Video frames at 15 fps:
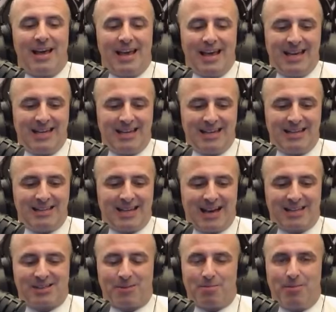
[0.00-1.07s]
He's
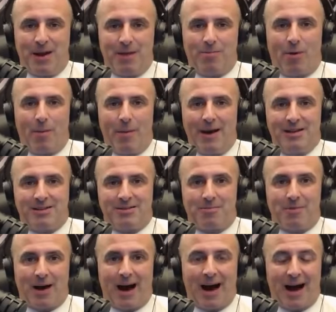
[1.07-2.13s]
got some big momentum
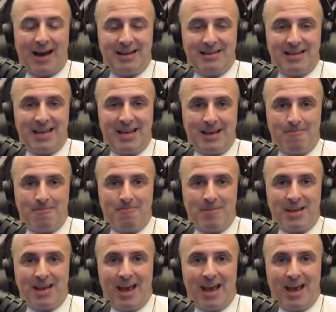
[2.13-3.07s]
behind him.